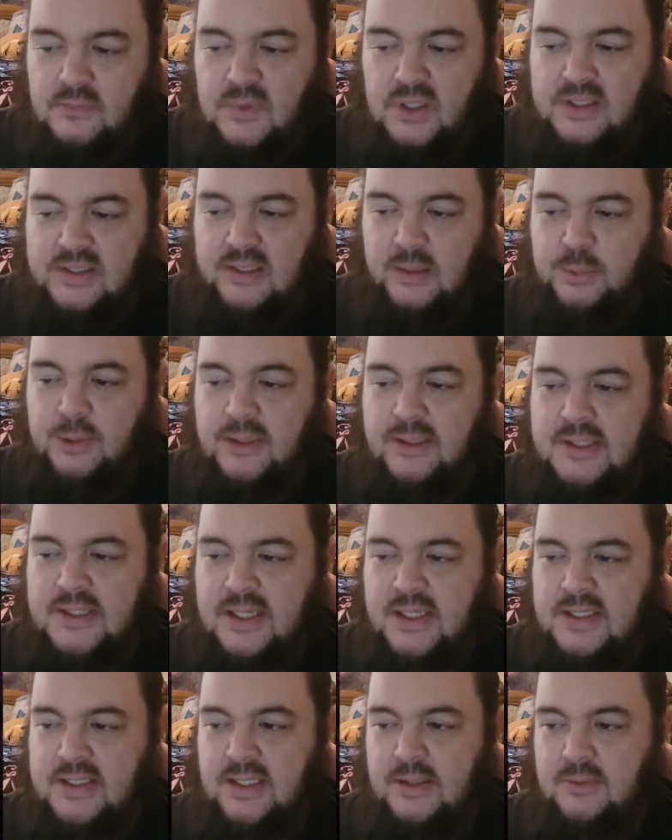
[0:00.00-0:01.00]
So I'd probably
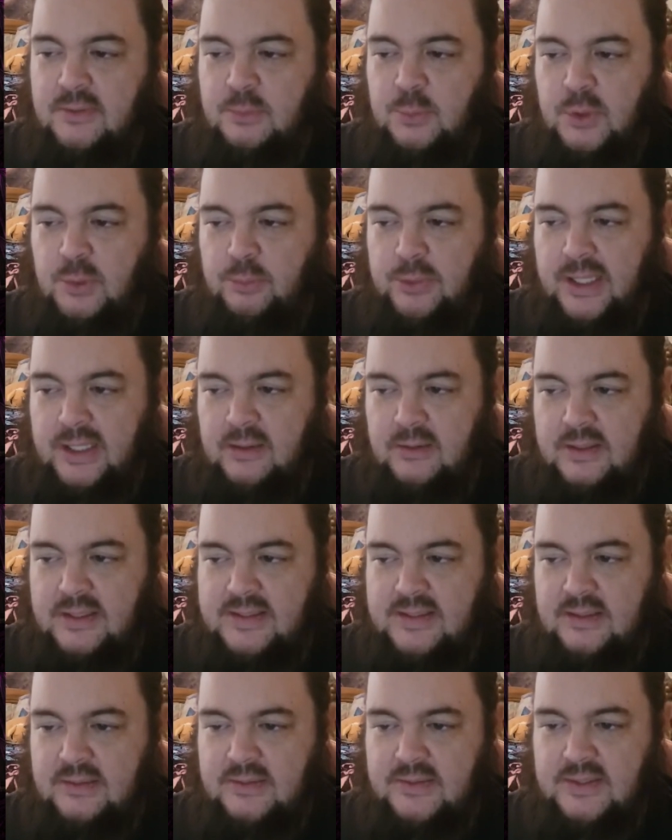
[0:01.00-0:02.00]
change that with more black-green
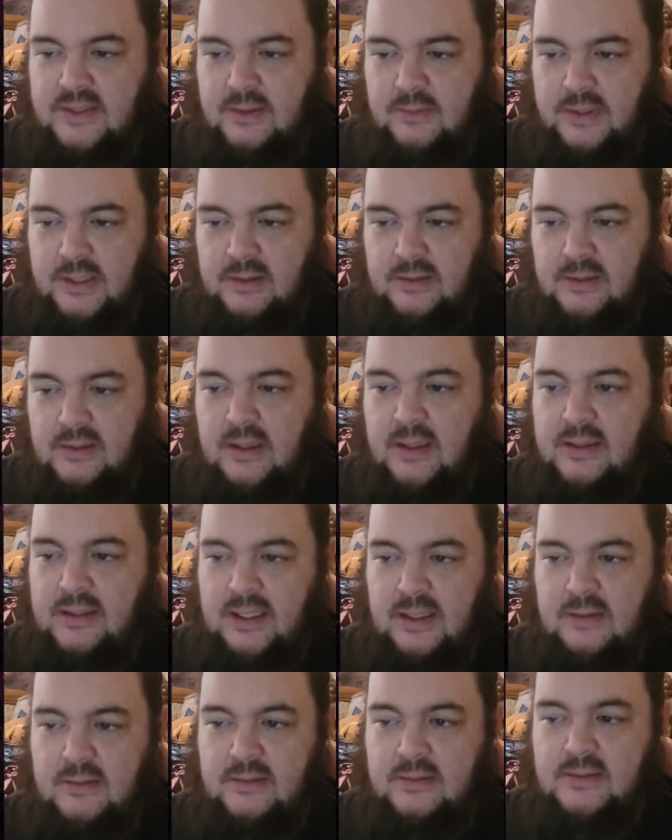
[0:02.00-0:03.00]
stones, so that way you're not
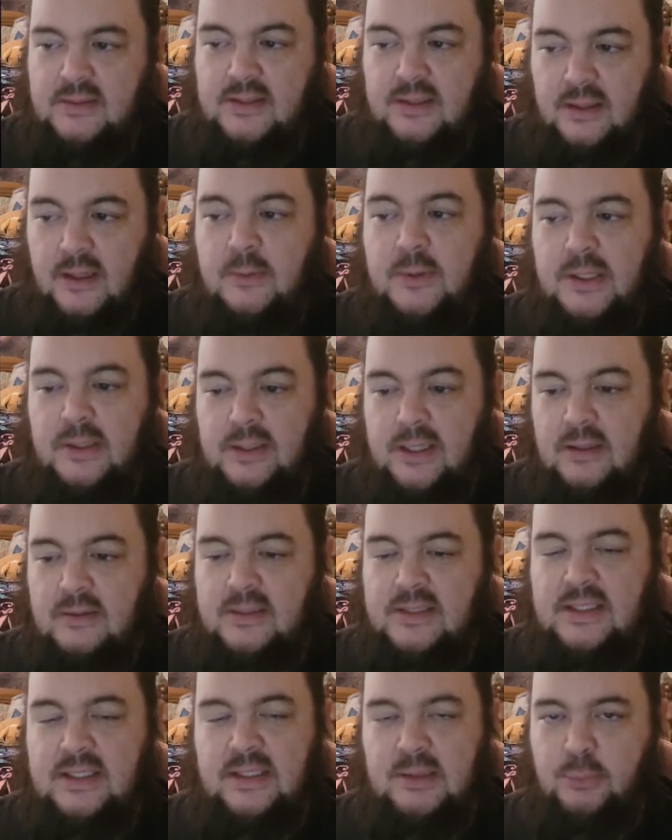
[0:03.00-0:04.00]

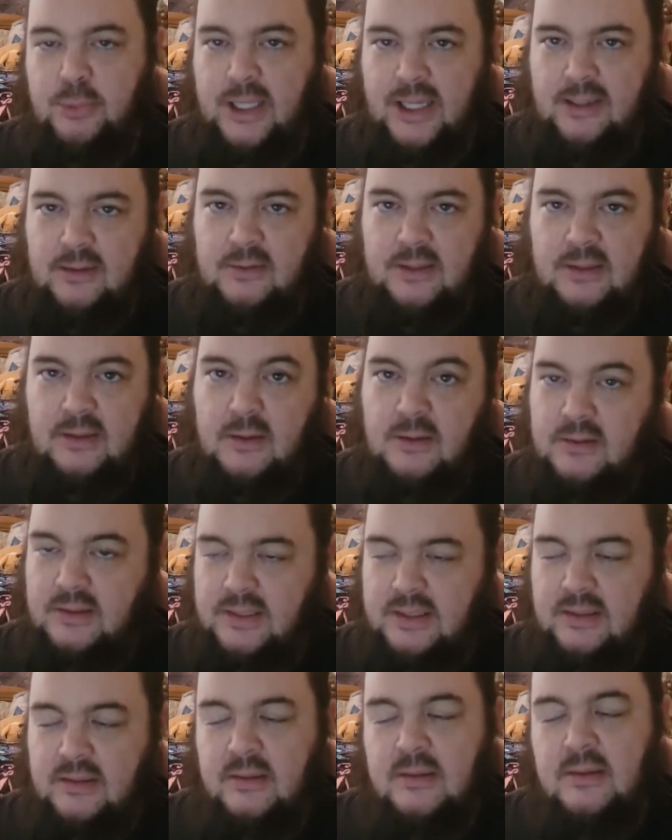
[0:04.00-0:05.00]
guaranteed the black-green early.